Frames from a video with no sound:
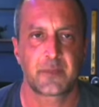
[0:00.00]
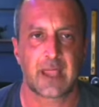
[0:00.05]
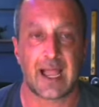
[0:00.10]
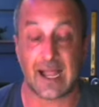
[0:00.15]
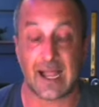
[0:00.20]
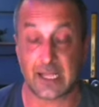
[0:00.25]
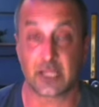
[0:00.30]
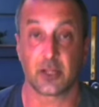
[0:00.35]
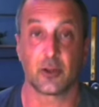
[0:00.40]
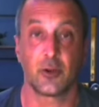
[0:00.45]

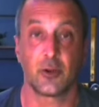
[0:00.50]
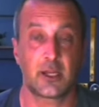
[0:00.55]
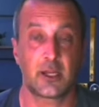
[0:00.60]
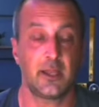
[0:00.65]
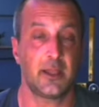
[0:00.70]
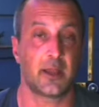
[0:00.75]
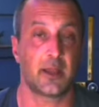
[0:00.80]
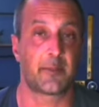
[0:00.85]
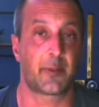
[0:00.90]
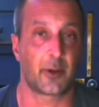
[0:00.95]
I can look
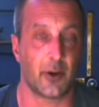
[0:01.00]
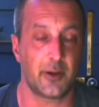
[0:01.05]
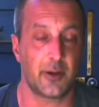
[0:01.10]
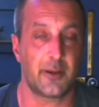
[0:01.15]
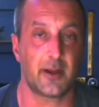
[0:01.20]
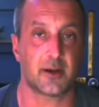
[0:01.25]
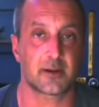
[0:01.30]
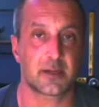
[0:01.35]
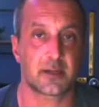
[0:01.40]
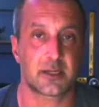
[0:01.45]
at their
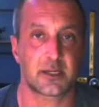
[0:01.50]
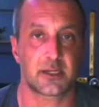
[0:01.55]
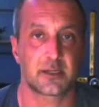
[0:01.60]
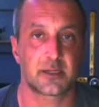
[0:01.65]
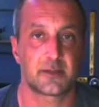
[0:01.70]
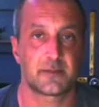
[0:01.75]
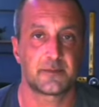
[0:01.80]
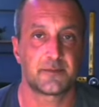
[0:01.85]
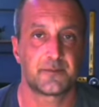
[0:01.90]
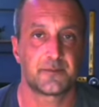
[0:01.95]

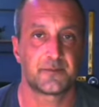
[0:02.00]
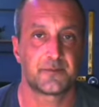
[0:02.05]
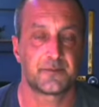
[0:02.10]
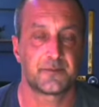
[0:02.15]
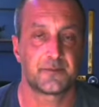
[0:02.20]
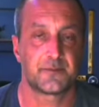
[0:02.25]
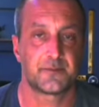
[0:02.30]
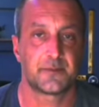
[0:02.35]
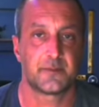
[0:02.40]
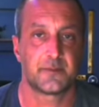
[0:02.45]
products
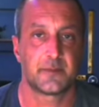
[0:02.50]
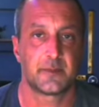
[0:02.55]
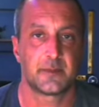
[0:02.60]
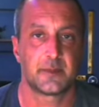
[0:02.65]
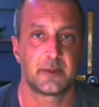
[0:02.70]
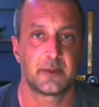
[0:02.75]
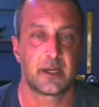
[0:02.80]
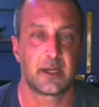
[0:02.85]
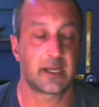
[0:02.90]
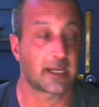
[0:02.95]

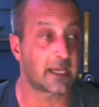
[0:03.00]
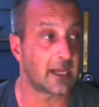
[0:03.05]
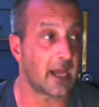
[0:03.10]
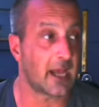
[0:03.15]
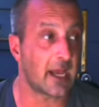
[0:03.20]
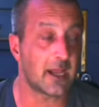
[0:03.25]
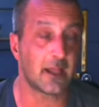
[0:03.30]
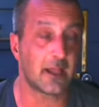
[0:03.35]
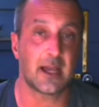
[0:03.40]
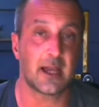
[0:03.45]
and I can
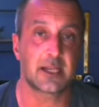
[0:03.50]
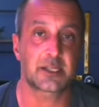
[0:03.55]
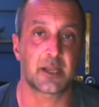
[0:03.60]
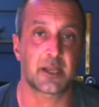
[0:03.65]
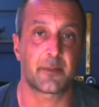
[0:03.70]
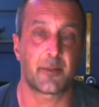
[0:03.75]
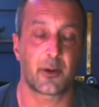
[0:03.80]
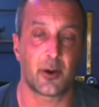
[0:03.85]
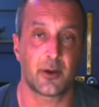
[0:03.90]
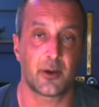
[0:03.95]
analyse their
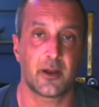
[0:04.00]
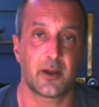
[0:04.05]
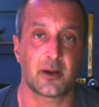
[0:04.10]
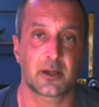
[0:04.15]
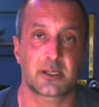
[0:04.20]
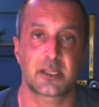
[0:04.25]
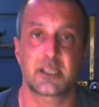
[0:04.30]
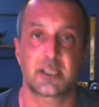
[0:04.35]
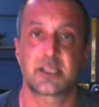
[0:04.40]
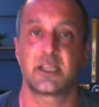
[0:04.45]

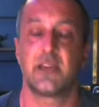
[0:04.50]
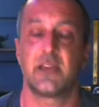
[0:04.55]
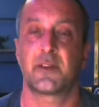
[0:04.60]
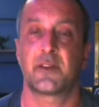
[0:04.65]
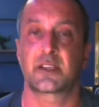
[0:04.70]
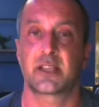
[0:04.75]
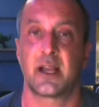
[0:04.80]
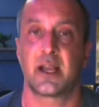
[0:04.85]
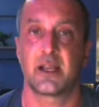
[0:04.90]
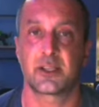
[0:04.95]
products and see if
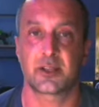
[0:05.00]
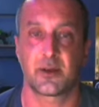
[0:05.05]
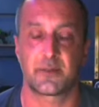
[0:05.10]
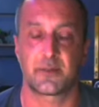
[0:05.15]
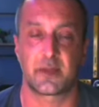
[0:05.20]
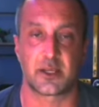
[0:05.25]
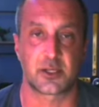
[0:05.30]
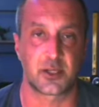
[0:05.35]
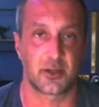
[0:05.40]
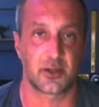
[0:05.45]
it stands up
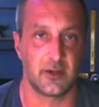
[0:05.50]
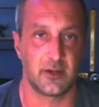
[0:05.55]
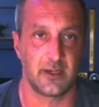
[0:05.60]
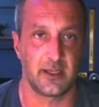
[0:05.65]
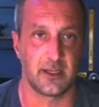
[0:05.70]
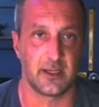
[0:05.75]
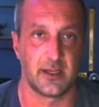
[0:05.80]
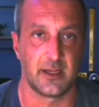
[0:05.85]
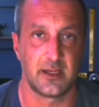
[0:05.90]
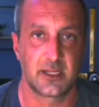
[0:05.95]
to
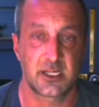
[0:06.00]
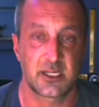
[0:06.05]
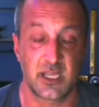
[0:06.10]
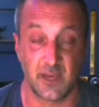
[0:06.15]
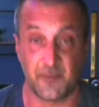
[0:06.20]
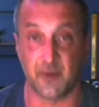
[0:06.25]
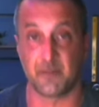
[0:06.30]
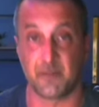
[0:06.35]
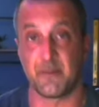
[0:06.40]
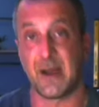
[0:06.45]
scrutiny, see
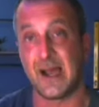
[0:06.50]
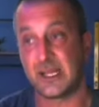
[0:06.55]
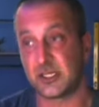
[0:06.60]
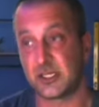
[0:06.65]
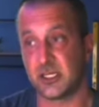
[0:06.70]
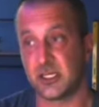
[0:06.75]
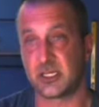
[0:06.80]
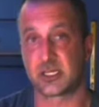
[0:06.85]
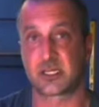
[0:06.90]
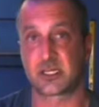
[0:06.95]
if it
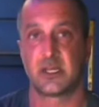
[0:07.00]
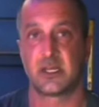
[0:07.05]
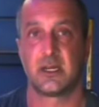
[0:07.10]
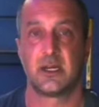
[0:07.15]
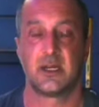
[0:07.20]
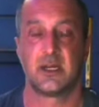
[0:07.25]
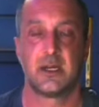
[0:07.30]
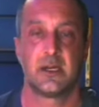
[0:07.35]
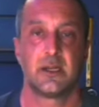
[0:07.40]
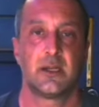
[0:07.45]
matches,
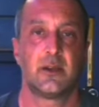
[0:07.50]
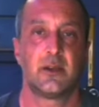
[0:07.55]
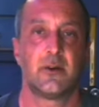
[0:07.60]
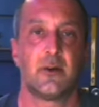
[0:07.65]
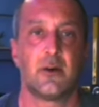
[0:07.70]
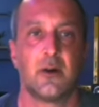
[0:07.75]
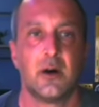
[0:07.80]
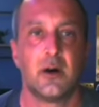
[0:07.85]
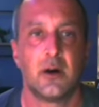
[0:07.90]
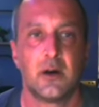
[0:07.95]
you
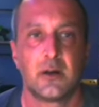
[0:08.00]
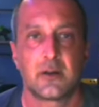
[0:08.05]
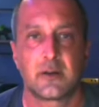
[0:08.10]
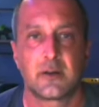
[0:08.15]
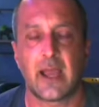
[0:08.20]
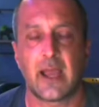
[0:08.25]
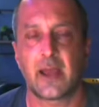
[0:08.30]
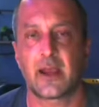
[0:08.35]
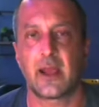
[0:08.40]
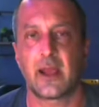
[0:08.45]
know,
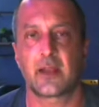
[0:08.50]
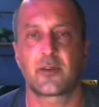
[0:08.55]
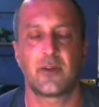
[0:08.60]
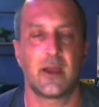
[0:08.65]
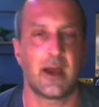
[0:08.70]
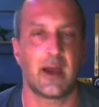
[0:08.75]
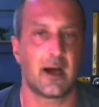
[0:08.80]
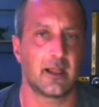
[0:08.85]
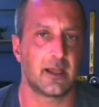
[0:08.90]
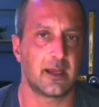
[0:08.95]
direct
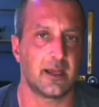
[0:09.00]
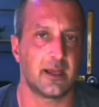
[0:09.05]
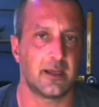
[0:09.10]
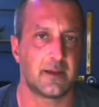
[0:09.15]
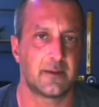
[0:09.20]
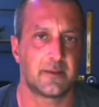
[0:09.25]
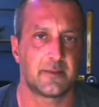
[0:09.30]
reality,